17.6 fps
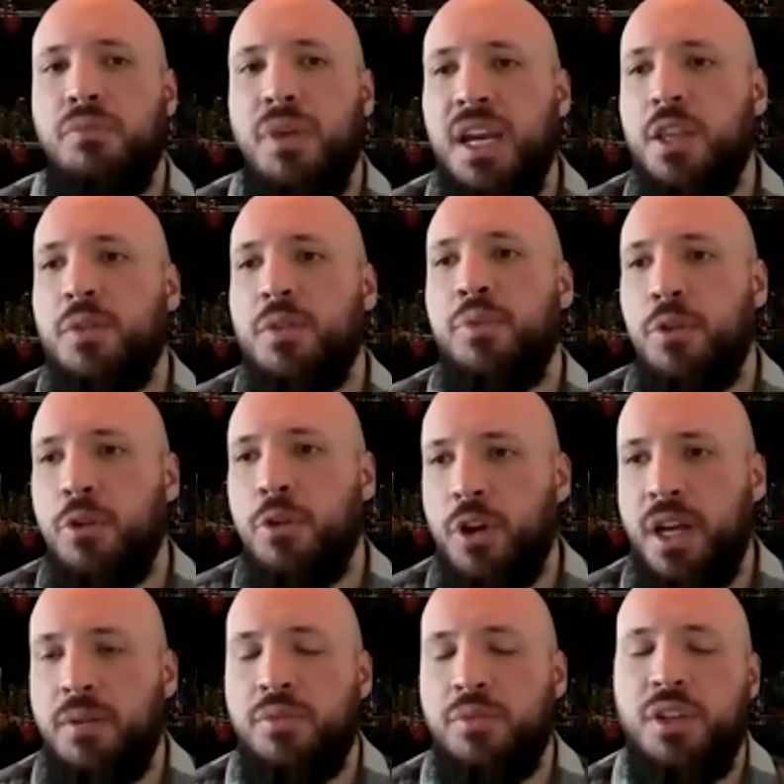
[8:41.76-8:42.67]
many of the
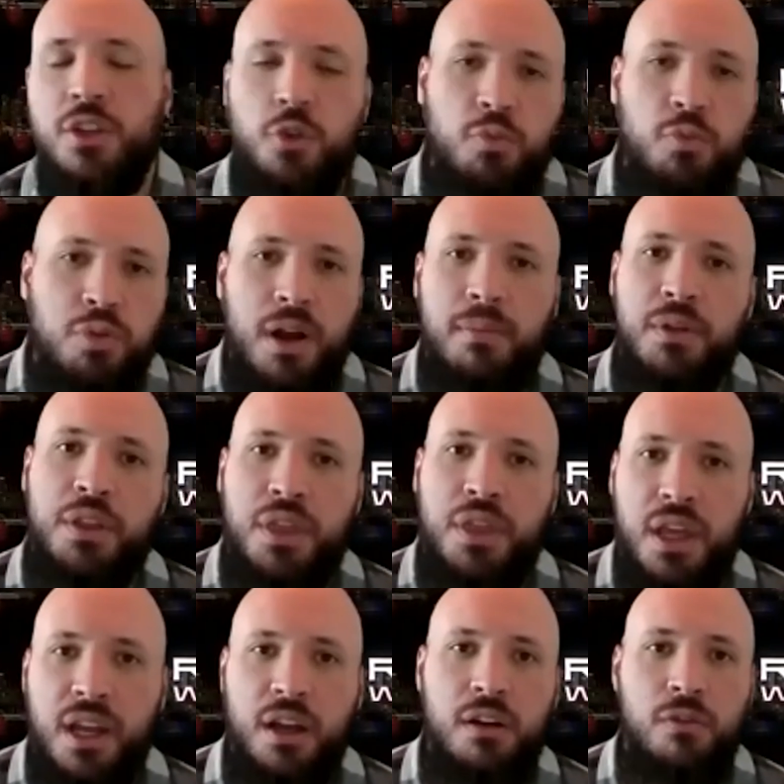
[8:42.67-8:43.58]
programs that you probably
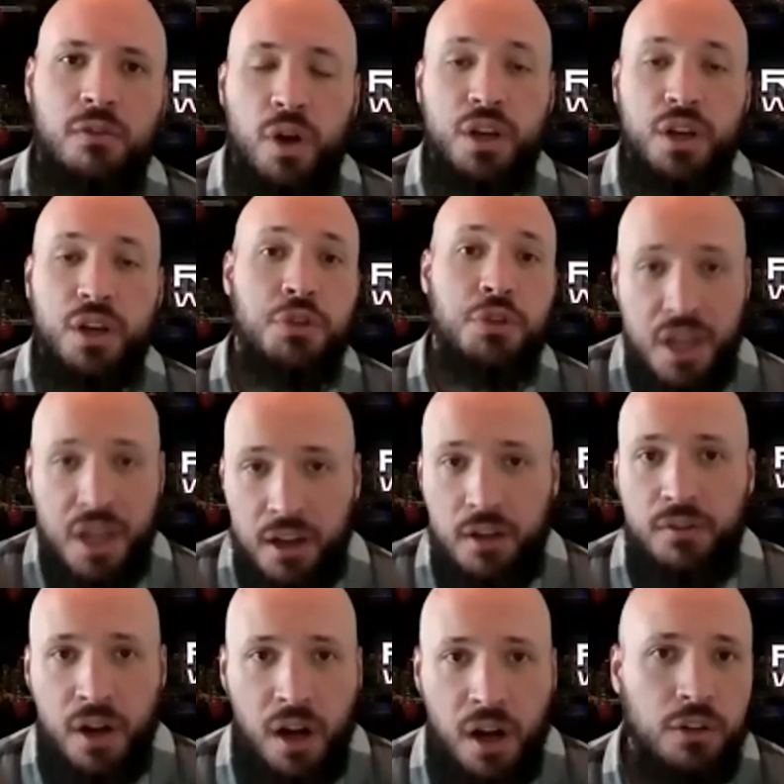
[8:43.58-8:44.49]
think of when you think
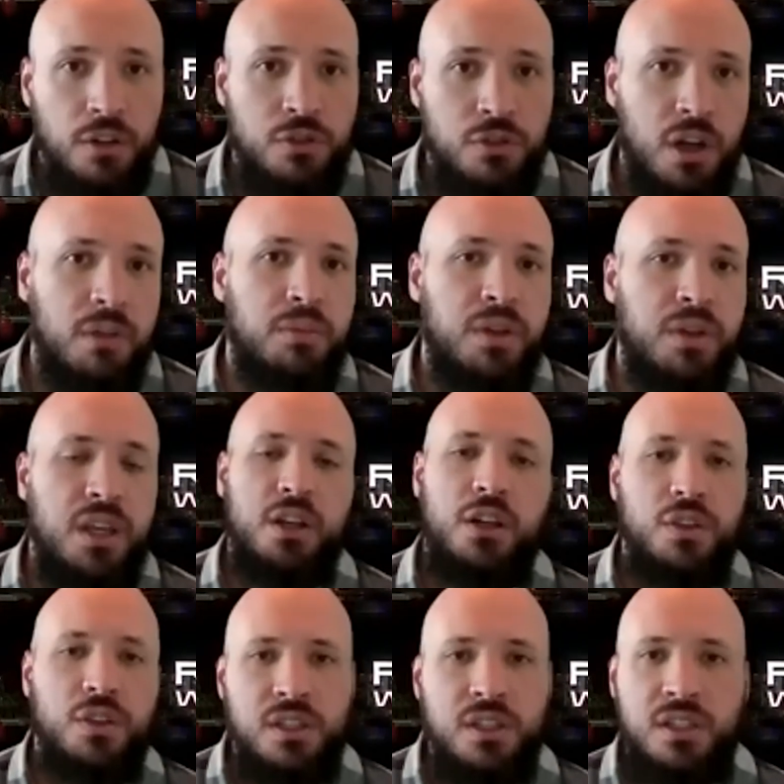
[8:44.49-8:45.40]
of college rugby. You
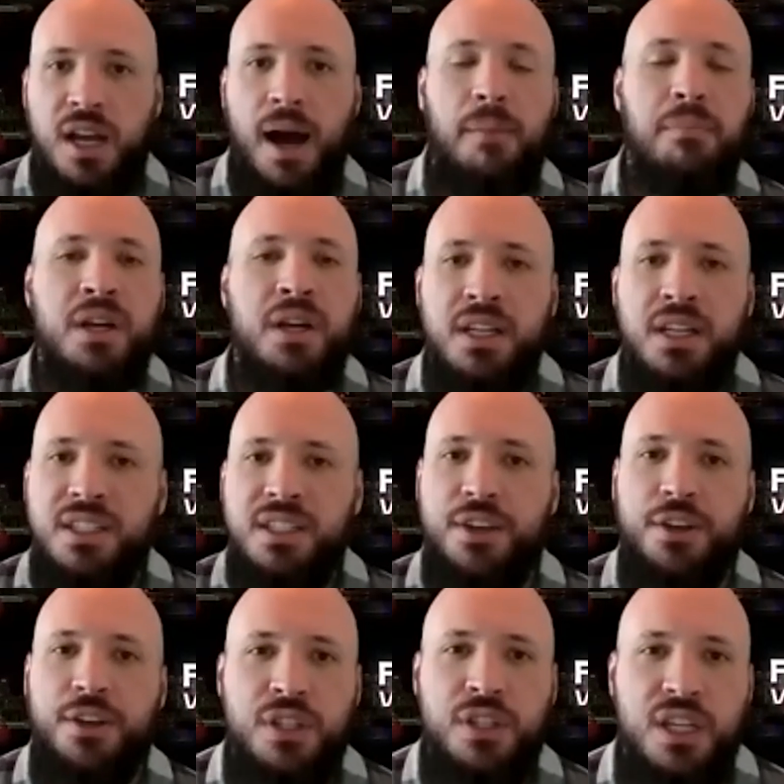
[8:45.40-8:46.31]
know, these top
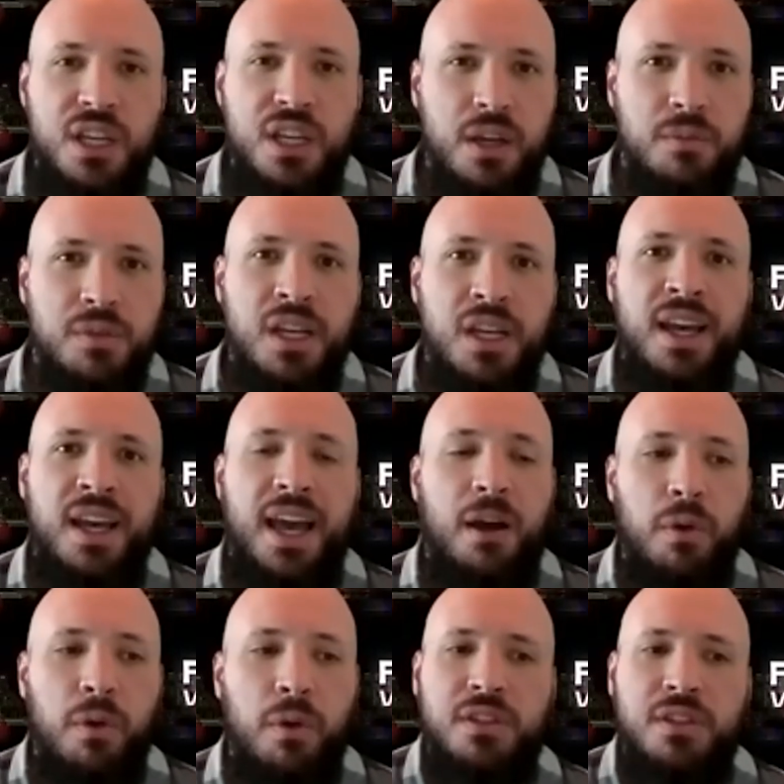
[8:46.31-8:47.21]
tier teams,
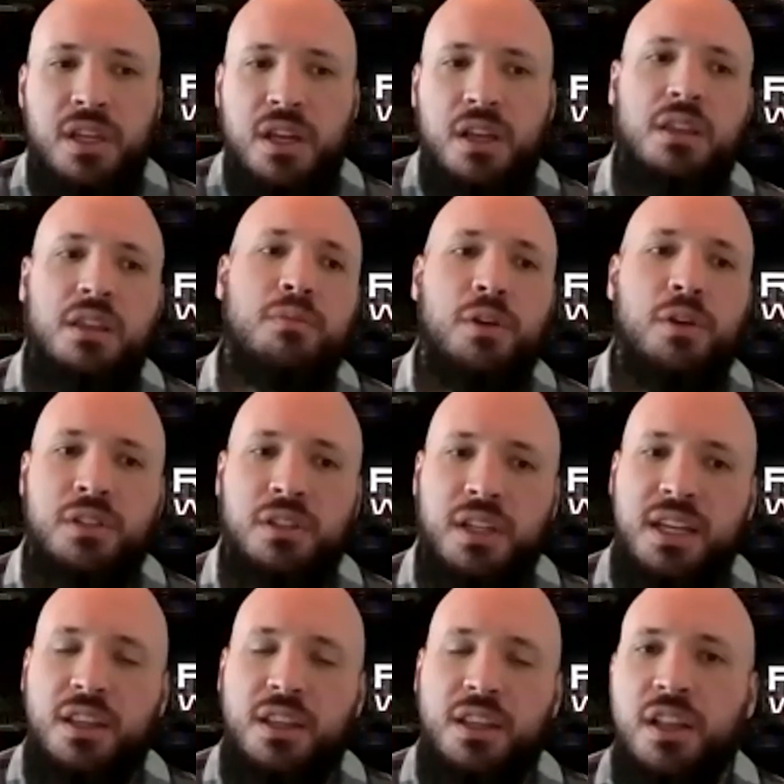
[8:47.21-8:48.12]
and we've seen the most
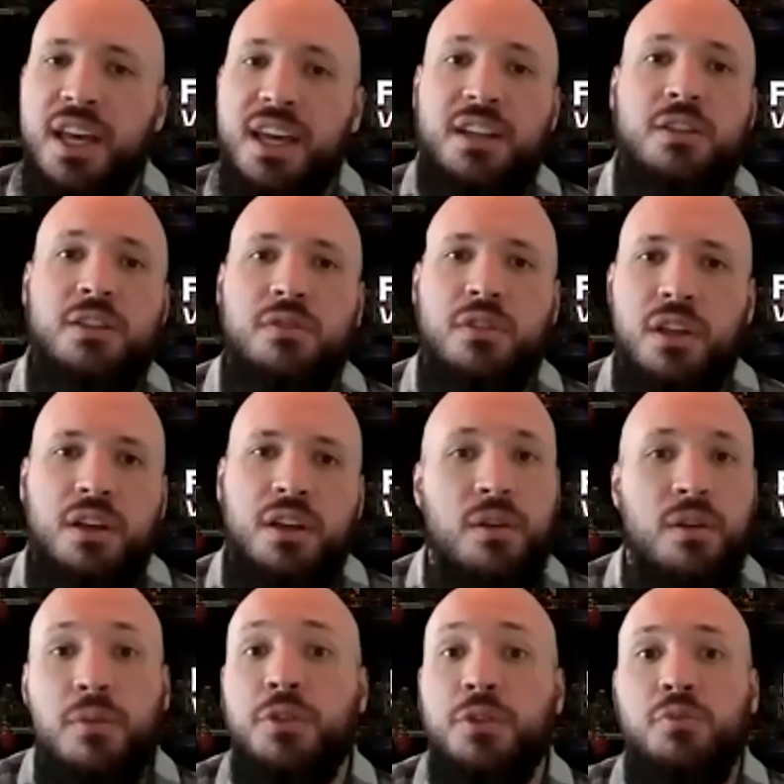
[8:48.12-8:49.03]

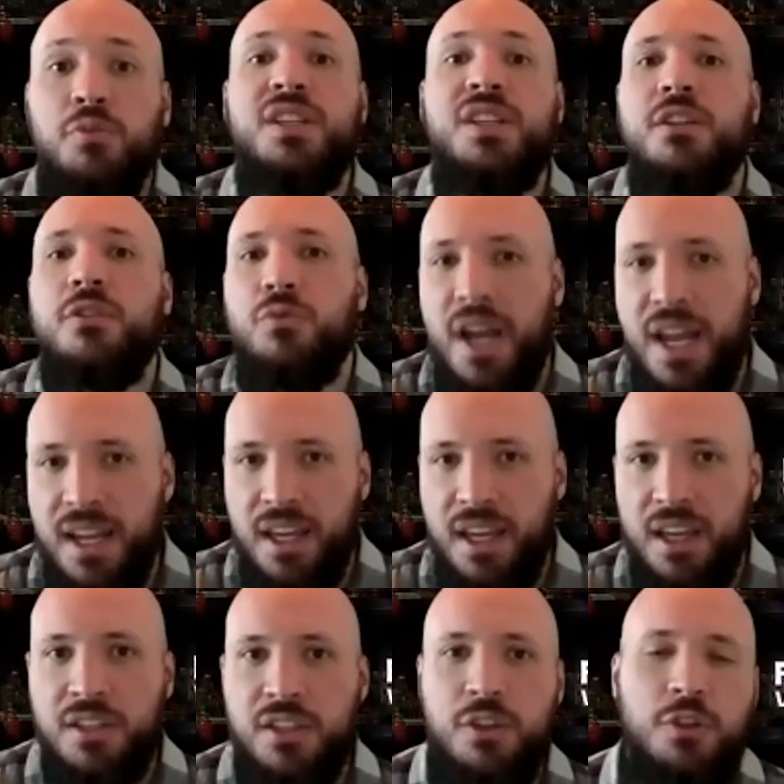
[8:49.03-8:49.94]
recent
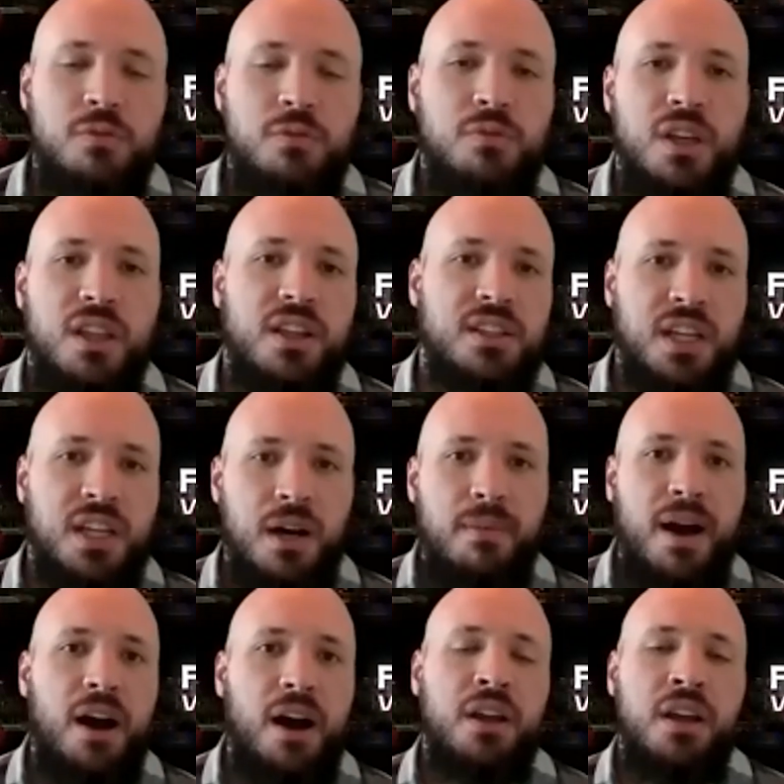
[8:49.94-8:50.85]
ranking, that's
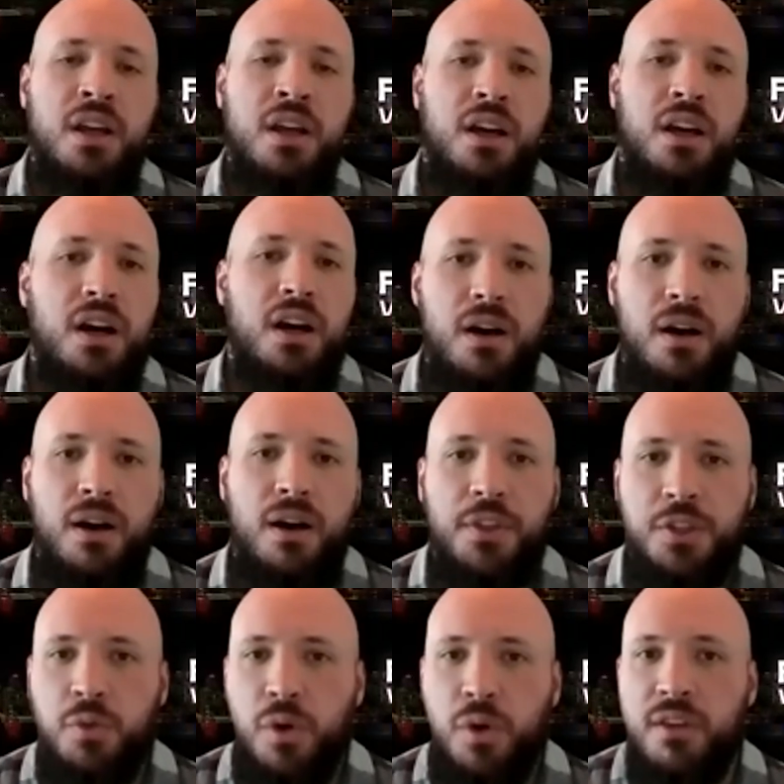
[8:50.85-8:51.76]
come out on
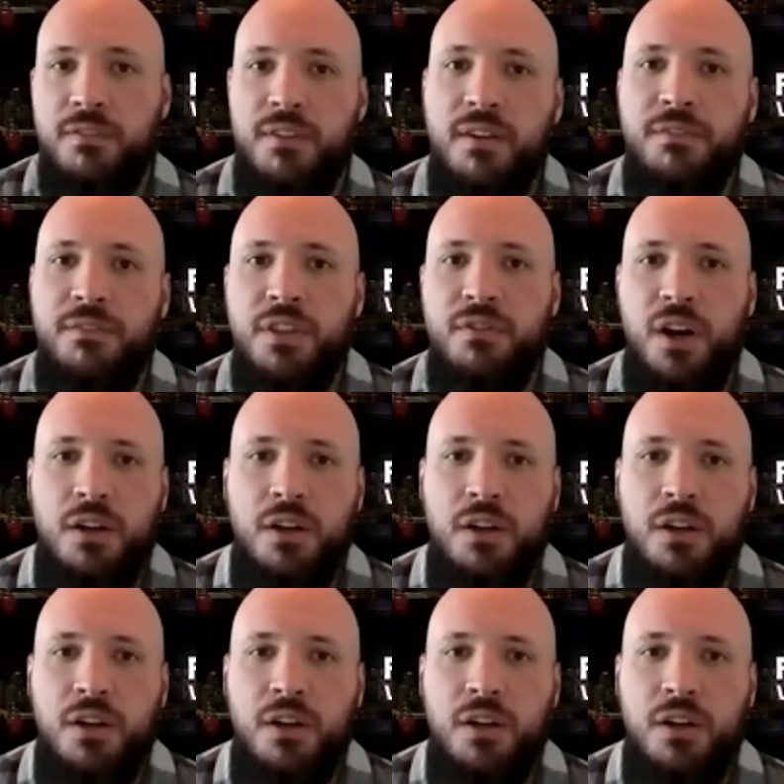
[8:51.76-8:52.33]
the 25th of